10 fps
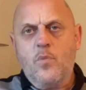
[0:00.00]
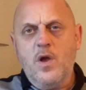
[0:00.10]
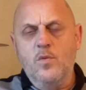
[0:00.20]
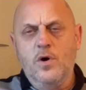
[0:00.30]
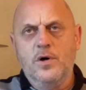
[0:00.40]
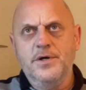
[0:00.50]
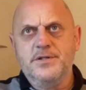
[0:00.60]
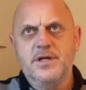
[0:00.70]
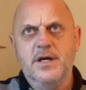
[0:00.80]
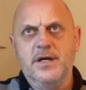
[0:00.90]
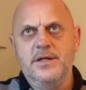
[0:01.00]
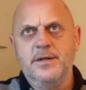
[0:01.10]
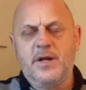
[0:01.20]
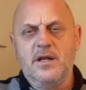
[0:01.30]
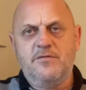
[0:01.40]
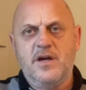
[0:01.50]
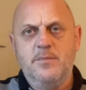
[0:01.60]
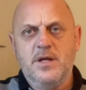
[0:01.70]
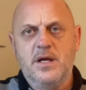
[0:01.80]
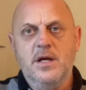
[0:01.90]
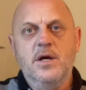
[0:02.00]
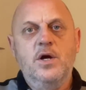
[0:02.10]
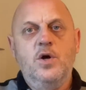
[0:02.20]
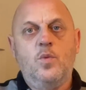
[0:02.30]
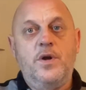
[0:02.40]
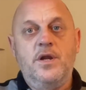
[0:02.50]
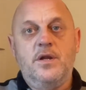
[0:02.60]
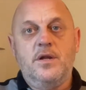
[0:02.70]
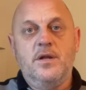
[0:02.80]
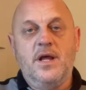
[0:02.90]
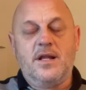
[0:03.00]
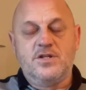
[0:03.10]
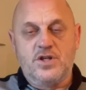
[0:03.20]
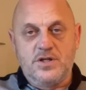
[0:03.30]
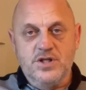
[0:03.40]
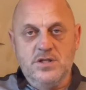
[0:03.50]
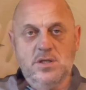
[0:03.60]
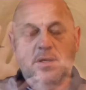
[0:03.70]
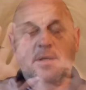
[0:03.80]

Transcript: was in the middle of February when Nicola Sturgeon